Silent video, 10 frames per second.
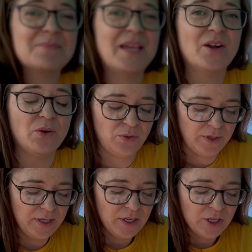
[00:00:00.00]
tomato.
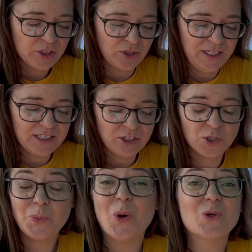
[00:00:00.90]
So these are
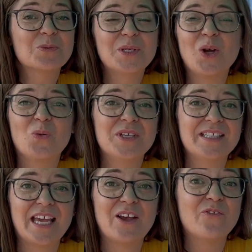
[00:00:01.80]
supposedly only
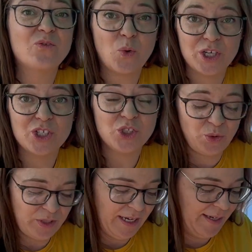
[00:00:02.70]
take
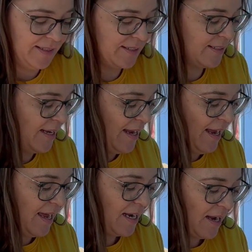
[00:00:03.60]
42 days.
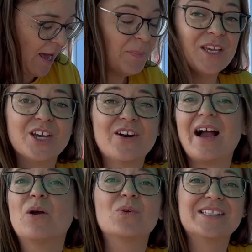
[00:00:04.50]
And up here,
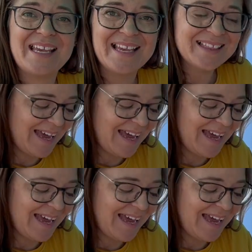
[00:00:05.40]
I will take